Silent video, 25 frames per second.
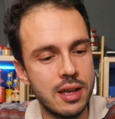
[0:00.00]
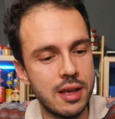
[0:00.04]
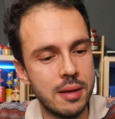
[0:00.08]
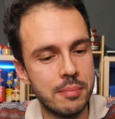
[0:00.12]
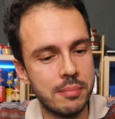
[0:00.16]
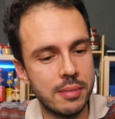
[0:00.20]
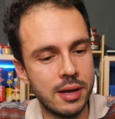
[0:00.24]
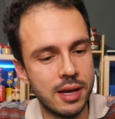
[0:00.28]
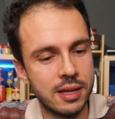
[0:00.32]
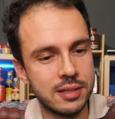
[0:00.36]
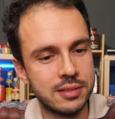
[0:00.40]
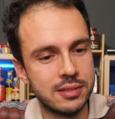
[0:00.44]

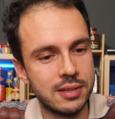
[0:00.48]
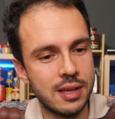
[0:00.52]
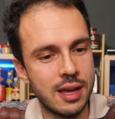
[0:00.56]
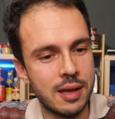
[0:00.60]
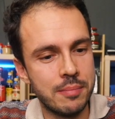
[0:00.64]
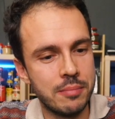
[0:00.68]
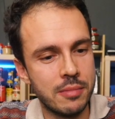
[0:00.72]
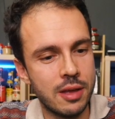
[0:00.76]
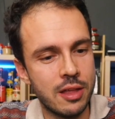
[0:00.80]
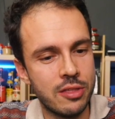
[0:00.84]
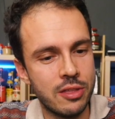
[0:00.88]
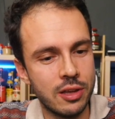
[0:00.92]
But
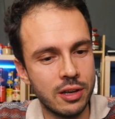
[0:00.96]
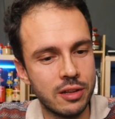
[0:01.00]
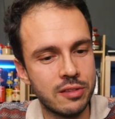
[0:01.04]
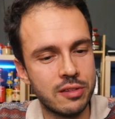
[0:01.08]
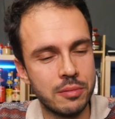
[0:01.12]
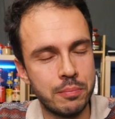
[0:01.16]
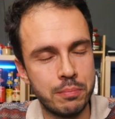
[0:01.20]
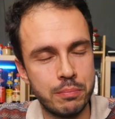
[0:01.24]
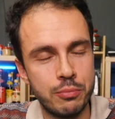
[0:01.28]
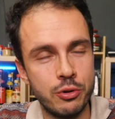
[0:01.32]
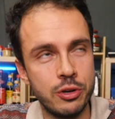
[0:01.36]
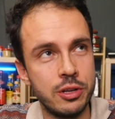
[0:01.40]
I think it's a
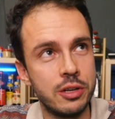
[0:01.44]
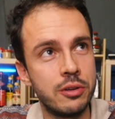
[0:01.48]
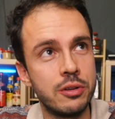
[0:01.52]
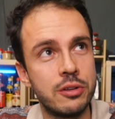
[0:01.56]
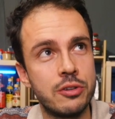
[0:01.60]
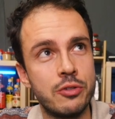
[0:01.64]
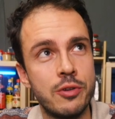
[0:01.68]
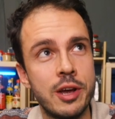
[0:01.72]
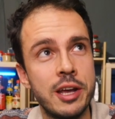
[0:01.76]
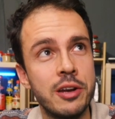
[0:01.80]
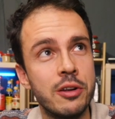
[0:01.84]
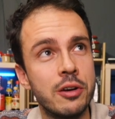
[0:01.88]
pretty good
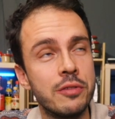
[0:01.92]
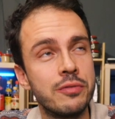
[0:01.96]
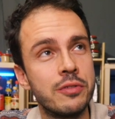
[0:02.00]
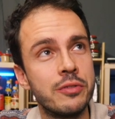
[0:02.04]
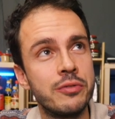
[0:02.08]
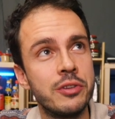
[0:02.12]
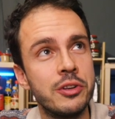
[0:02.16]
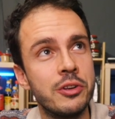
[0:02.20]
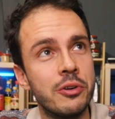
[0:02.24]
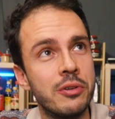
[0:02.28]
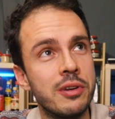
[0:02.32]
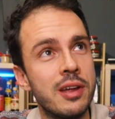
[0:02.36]
trade-off if
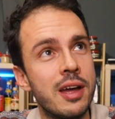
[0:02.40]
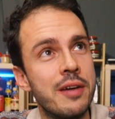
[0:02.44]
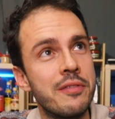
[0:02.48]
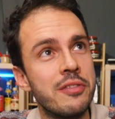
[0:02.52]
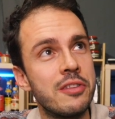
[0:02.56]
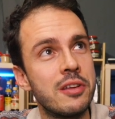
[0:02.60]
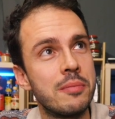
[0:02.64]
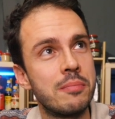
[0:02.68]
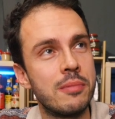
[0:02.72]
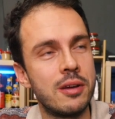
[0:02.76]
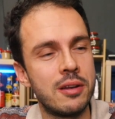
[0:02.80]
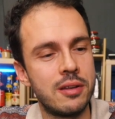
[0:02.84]
you don't have
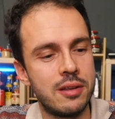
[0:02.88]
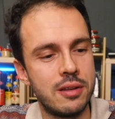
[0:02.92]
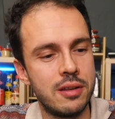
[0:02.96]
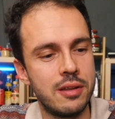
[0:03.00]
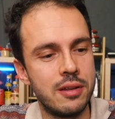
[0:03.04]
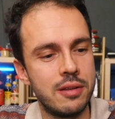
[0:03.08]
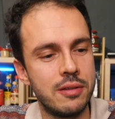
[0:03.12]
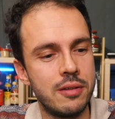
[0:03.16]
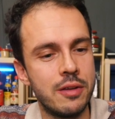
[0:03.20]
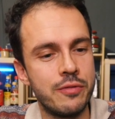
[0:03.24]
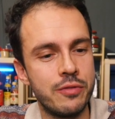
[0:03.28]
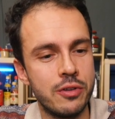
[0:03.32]
that. But
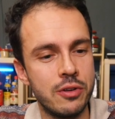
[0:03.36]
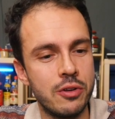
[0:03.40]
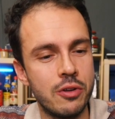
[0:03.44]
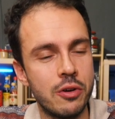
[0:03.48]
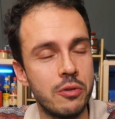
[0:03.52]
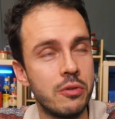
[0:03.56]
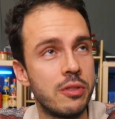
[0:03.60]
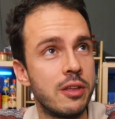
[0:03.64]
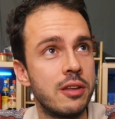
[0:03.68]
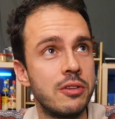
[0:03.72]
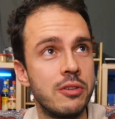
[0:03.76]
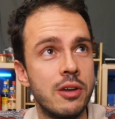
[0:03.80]
if you
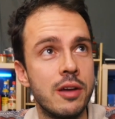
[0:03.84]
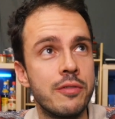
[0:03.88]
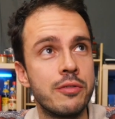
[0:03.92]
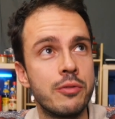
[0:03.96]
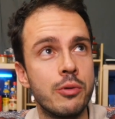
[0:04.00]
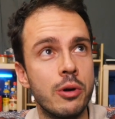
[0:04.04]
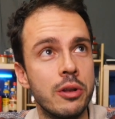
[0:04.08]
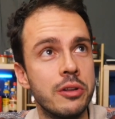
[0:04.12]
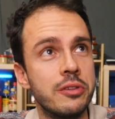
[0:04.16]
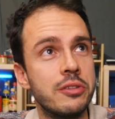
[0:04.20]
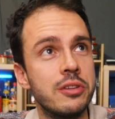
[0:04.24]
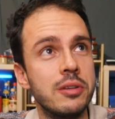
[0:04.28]
know that you have
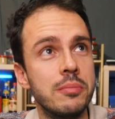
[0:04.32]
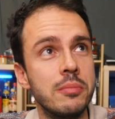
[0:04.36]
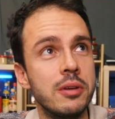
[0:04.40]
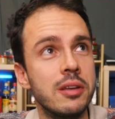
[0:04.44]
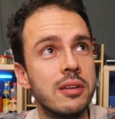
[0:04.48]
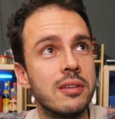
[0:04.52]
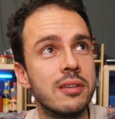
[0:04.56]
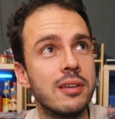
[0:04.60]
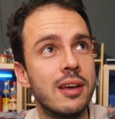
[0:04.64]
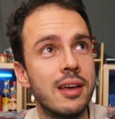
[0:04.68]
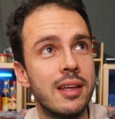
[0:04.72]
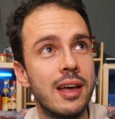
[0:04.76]
quality
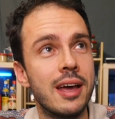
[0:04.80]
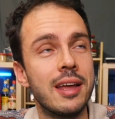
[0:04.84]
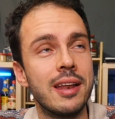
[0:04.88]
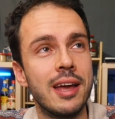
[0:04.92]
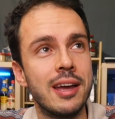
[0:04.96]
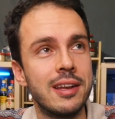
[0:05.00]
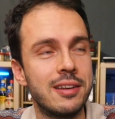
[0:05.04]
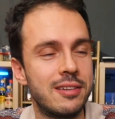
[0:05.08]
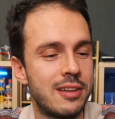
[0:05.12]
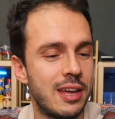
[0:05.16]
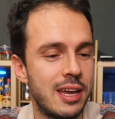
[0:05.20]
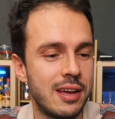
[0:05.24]
meat,
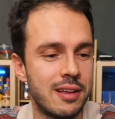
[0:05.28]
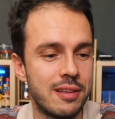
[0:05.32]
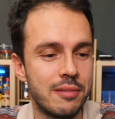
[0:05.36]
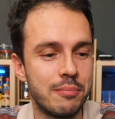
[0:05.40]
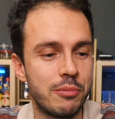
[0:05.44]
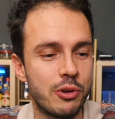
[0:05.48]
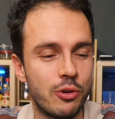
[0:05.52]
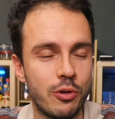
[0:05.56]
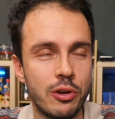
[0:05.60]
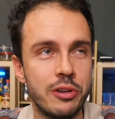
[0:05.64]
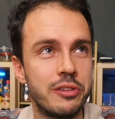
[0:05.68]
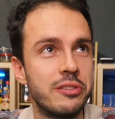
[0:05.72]
I take
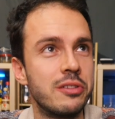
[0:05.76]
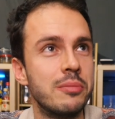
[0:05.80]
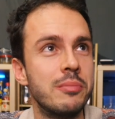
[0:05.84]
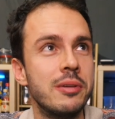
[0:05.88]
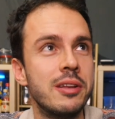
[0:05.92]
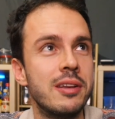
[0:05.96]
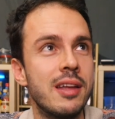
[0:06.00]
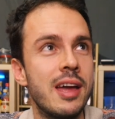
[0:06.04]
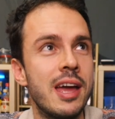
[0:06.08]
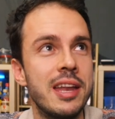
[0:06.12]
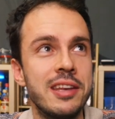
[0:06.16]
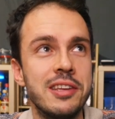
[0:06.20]
quality
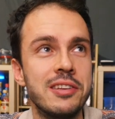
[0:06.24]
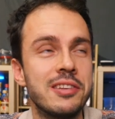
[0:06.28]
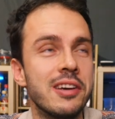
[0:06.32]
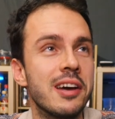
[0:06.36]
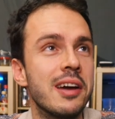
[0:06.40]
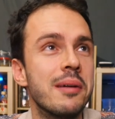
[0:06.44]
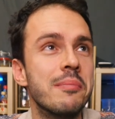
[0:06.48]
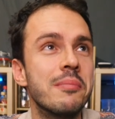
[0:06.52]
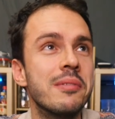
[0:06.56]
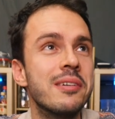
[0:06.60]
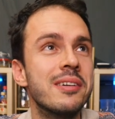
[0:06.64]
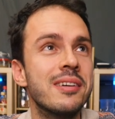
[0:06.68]
meat
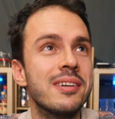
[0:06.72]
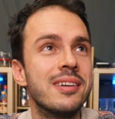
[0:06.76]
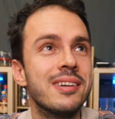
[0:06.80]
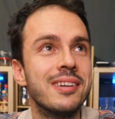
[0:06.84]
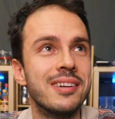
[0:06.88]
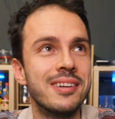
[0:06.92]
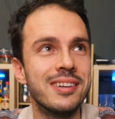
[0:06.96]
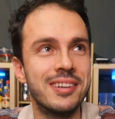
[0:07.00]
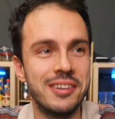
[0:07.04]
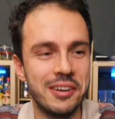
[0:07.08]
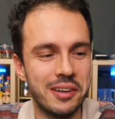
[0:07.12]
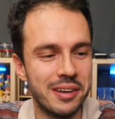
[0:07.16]
anytime
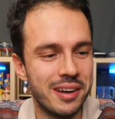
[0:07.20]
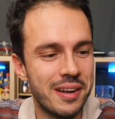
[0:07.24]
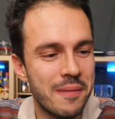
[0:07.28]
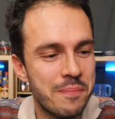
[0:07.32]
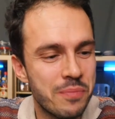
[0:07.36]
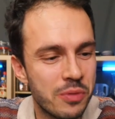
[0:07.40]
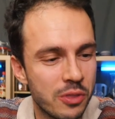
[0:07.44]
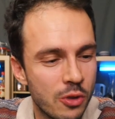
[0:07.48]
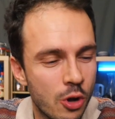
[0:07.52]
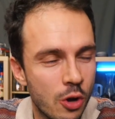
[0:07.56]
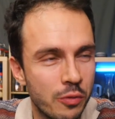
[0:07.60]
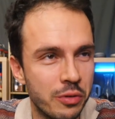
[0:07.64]

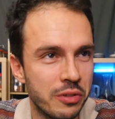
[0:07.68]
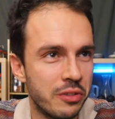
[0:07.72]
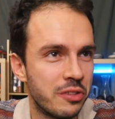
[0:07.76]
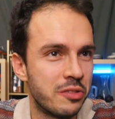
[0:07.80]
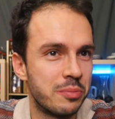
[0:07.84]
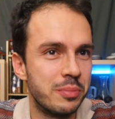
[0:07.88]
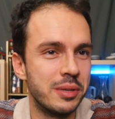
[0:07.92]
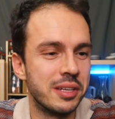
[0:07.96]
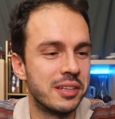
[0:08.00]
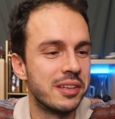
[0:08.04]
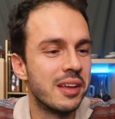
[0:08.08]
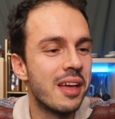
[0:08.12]
over the
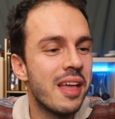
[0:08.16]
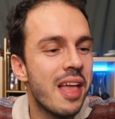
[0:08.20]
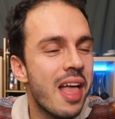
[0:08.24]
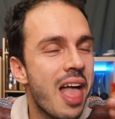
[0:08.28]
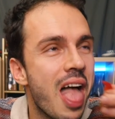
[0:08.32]
spit.